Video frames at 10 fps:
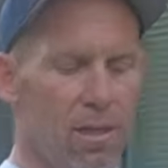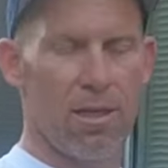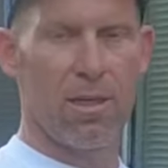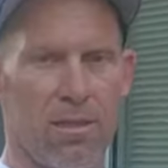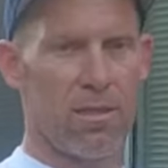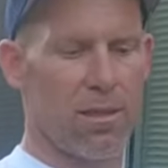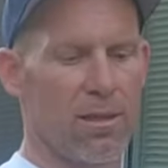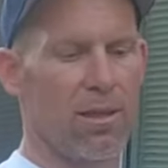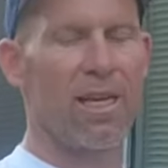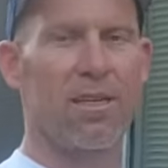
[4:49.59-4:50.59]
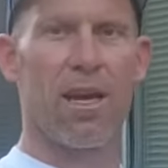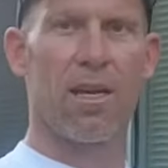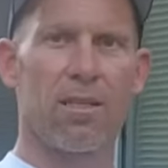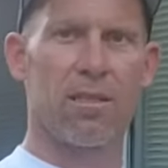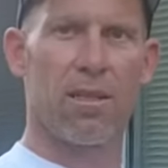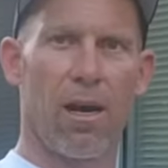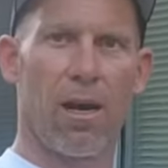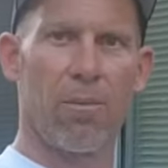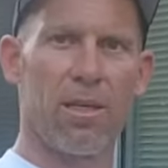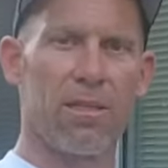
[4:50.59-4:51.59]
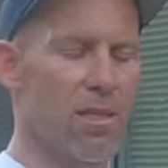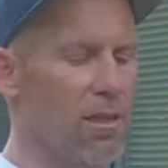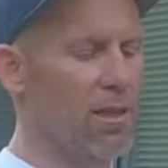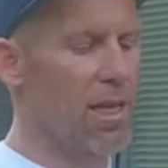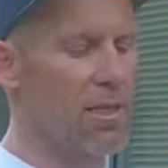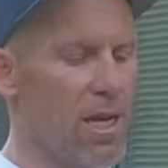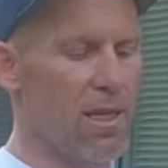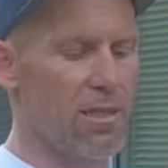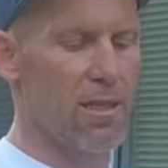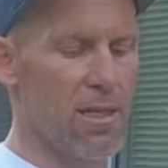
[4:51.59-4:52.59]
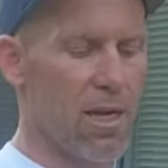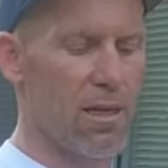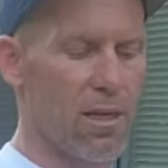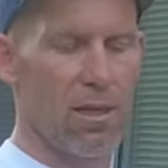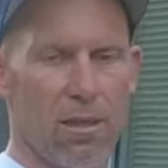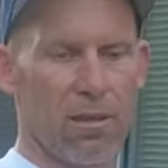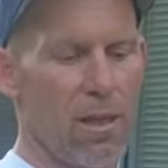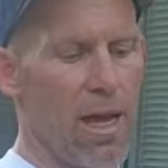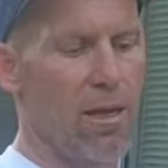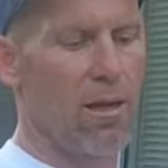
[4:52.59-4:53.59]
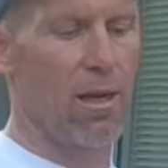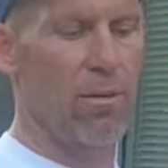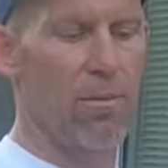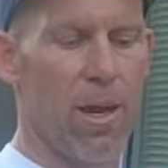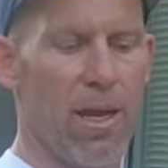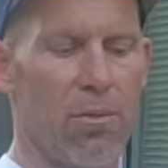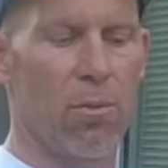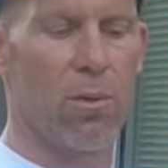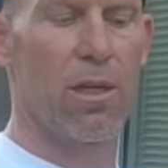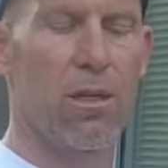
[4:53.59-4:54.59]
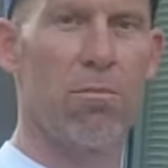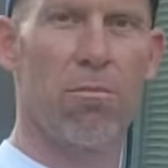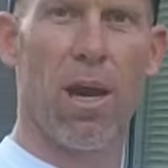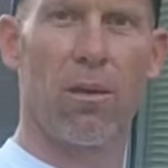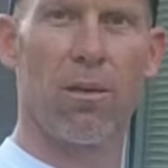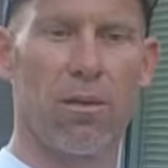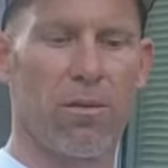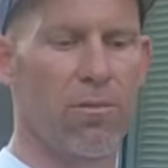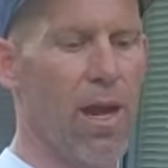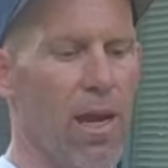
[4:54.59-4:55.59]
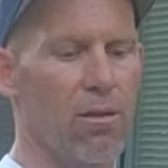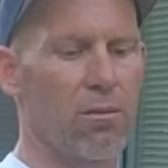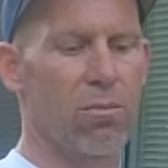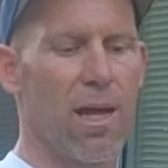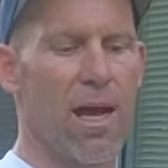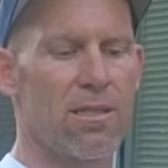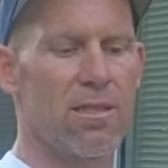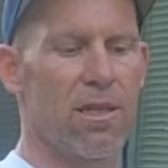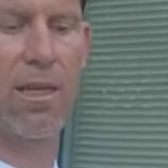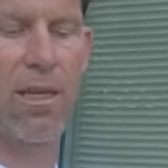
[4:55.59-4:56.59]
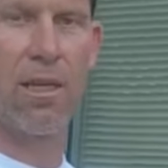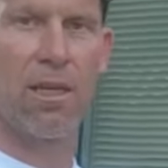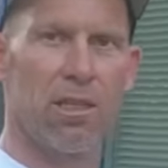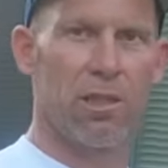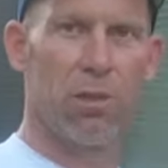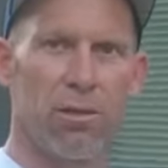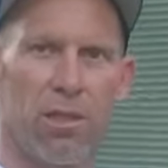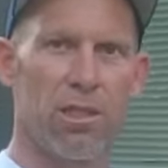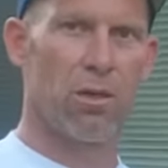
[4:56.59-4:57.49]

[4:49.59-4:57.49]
These lead test, um, instant lead test detect lead on painted wood, metal, vinyl and plastic, children's